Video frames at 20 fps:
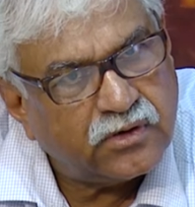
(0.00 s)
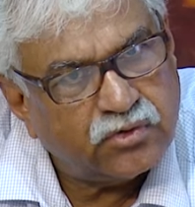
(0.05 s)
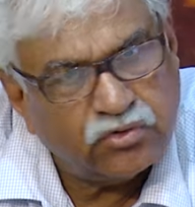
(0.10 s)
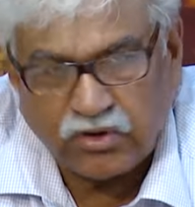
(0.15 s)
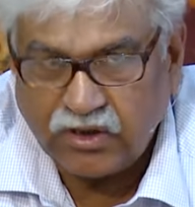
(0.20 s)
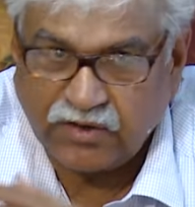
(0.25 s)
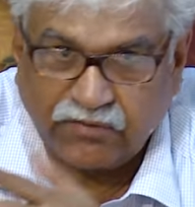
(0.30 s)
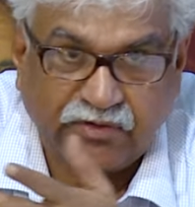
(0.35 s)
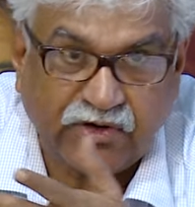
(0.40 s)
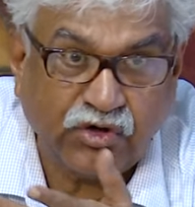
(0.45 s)
You
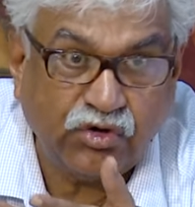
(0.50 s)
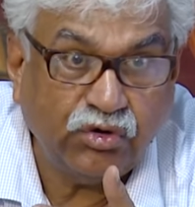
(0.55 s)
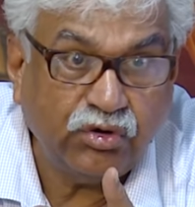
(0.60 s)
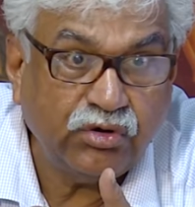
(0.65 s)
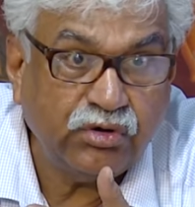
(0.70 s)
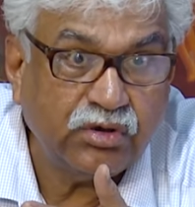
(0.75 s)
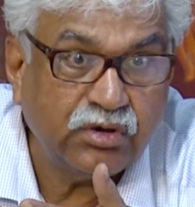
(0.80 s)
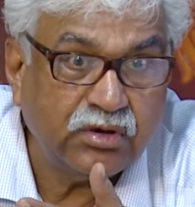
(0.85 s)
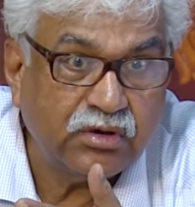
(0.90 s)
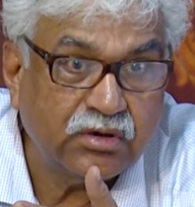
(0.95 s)
never know.
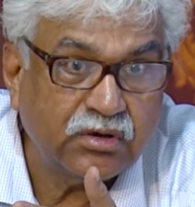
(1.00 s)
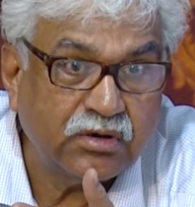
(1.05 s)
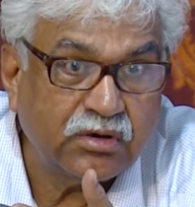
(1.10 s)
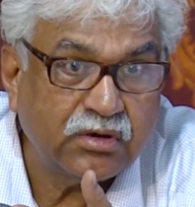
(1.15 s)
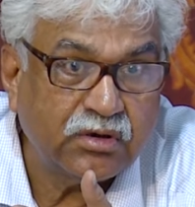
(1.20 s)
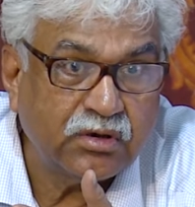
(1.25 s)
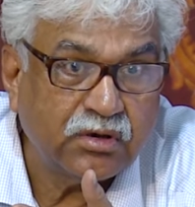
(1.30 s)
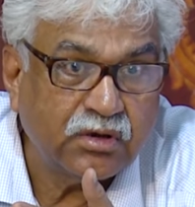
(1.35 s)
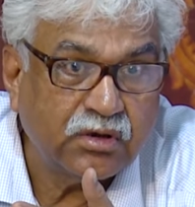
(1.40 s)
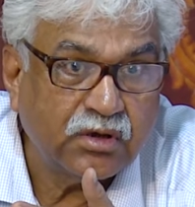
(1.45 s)

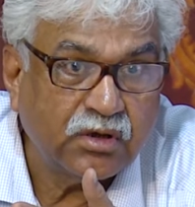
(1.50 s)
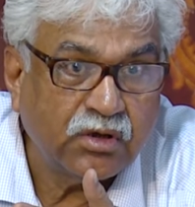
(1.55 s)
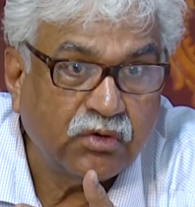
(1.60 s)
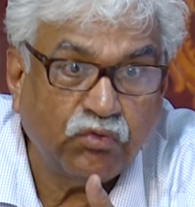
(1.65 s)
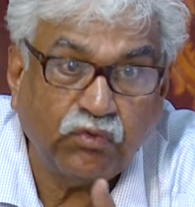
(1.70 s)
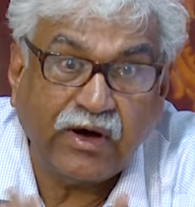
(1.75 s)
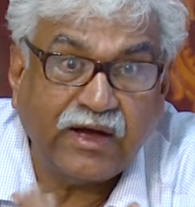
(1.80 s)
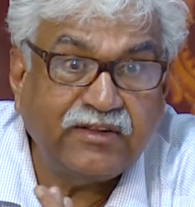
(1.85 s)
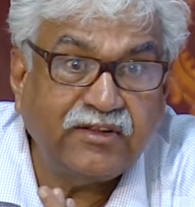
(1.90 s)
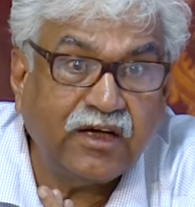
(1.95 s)

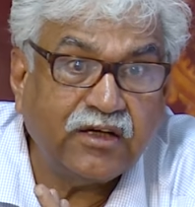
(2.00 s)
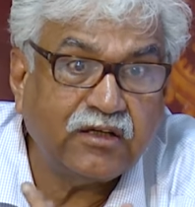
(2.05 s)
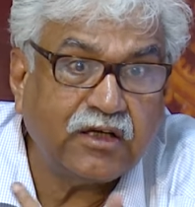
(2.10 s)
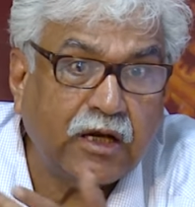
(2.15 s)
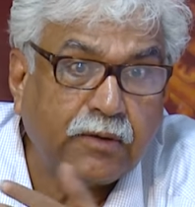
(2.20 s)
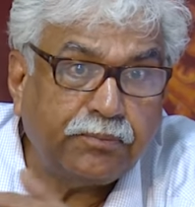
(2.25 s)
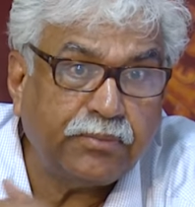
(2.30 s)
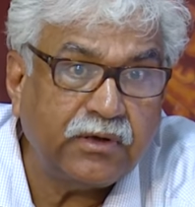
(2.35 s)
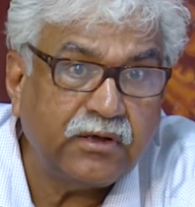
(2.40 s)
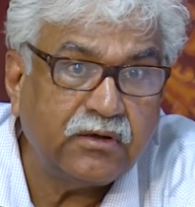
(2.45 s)
Why that
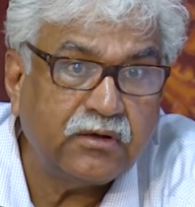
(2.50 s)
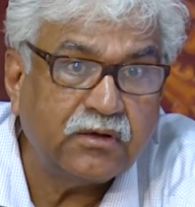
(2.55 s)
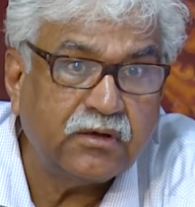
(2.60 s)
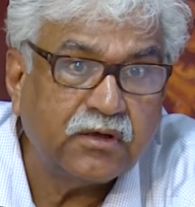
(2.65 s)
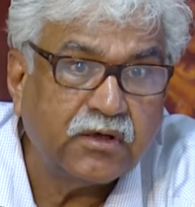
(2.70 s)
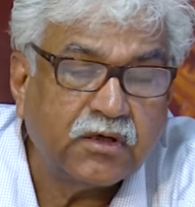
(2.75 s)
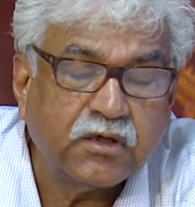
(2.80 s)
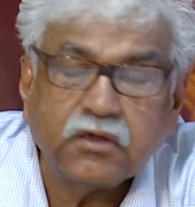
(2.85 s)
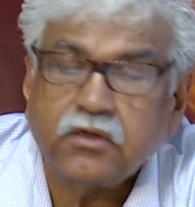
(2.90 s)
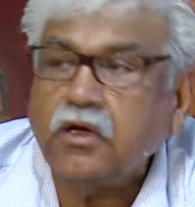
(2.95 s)
happened?
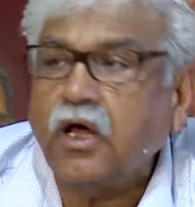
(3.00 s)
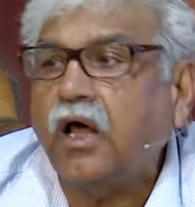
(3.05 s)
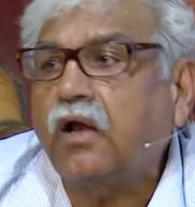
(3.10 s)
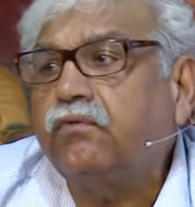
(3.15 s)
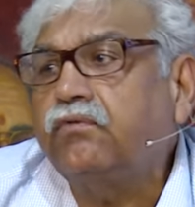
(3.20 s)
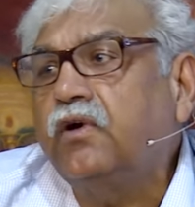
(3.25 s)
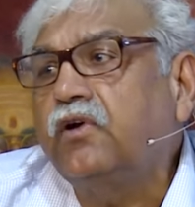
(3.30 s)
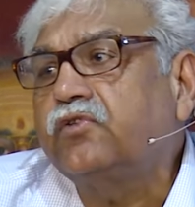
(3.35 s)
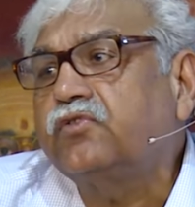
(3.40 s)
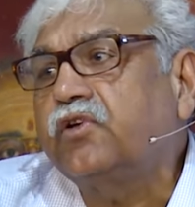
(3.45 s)

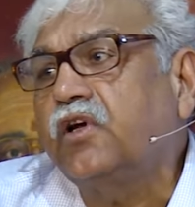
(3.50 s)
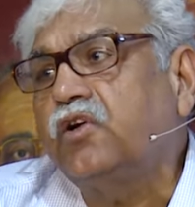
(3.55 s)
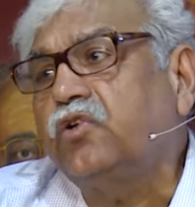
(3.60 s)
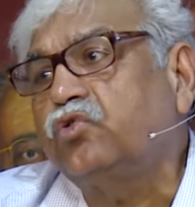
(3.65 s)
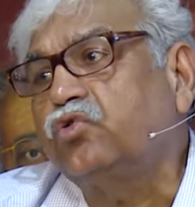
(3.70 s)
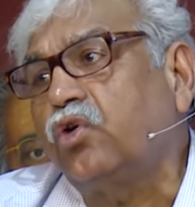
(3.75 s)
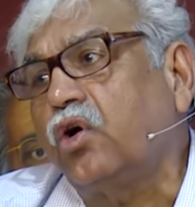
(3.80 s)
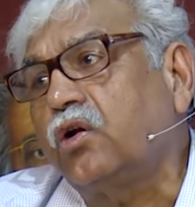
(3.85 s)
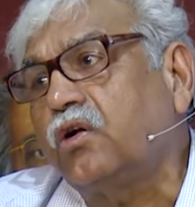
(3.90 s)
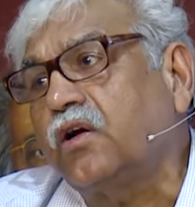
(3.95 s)
Darwin said
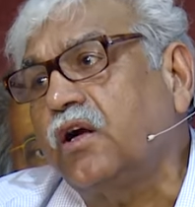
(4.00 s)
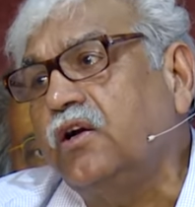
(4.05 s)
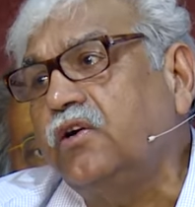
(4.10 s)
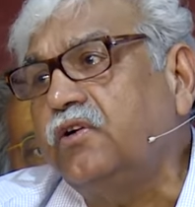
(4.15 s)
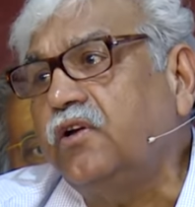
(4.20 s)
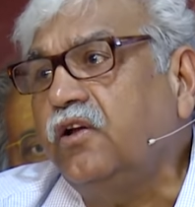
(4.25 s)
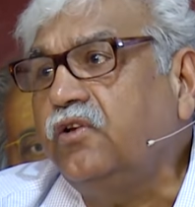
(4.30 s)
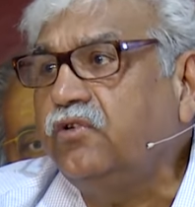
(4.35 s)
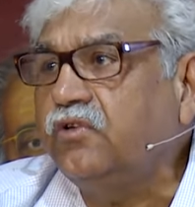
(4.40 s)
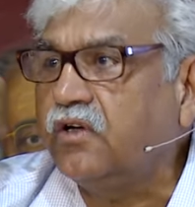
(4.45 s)
it's all
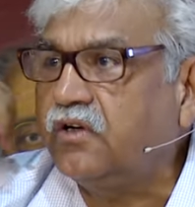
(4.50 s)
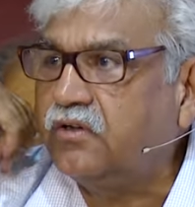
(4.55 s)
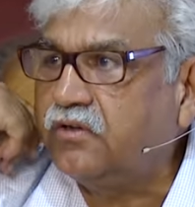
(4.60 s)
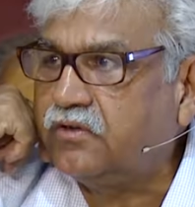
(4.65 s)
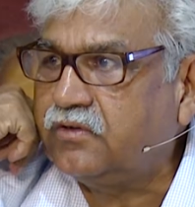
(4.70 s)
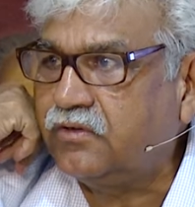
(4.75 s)
contingent.